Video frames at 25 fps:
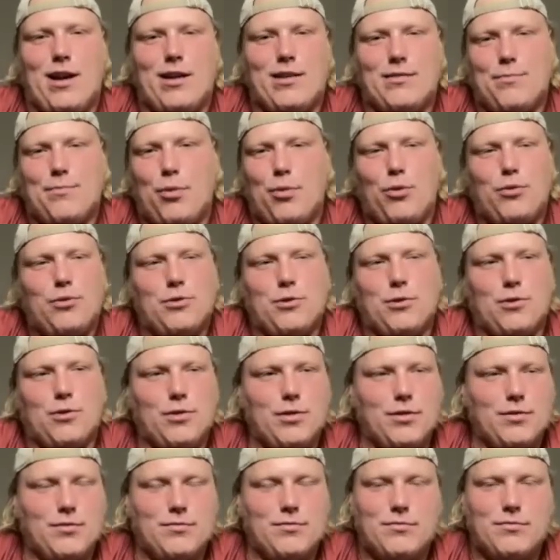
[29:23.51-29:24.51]
Boulder
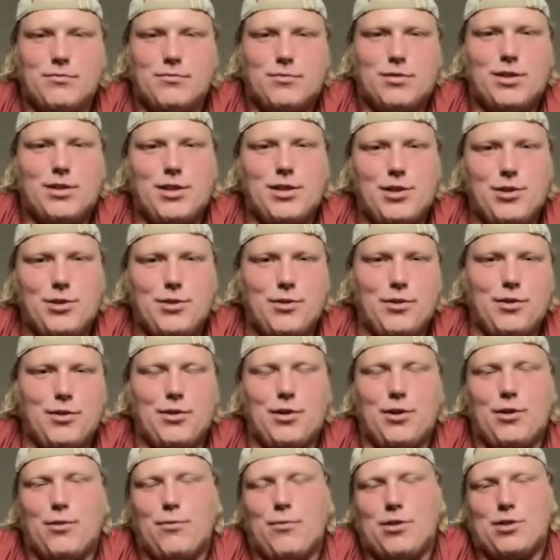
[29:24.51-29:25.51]
and CU, you
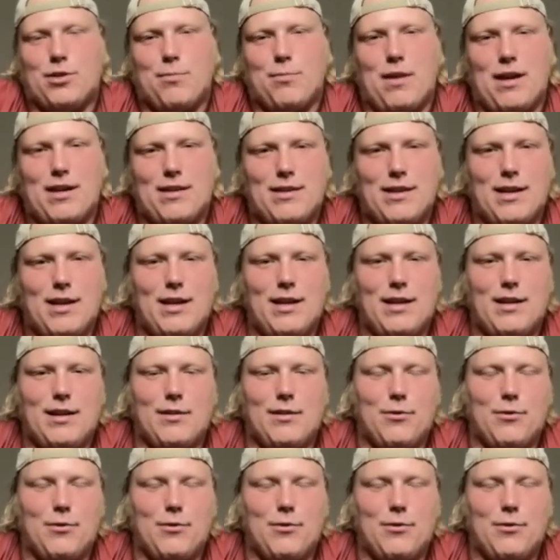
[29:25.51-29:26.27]
know, wasn't my thing.